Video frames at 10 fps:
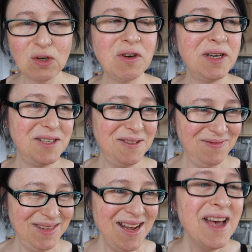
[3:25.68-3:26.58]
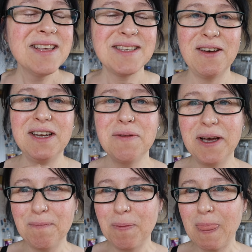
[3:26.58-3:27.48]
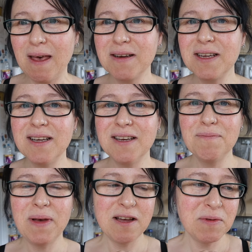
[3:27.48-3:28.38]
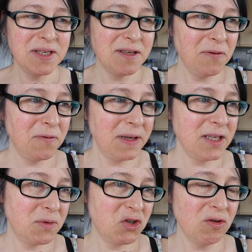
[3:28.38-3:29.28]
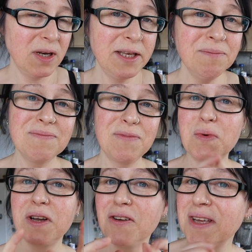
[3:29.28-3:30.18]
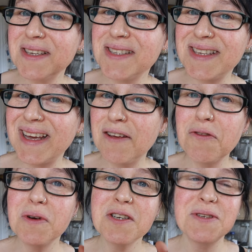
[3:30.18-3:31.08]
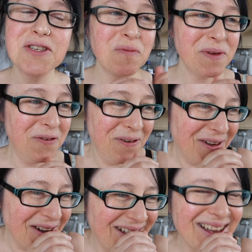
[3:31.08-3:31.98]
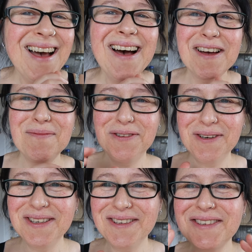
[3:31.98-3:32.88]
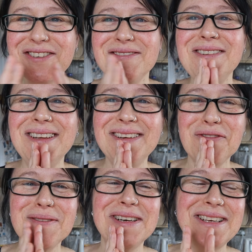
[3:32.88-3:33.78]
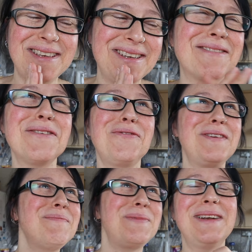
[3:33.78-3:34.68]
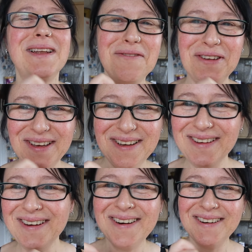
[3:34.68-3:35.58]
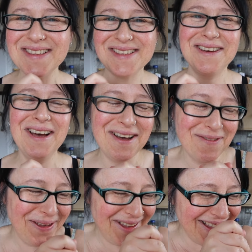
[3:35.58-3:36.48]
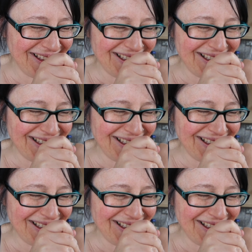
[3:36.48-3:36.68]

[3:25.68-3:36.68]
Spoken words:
Right, so anyway, I'm gonna pack my stuff into a trolley, the one I got yesterday. If you watch my shopping vlog, I bought a new trolley from IKEA. I flipping love it. Oh, I'm so happy.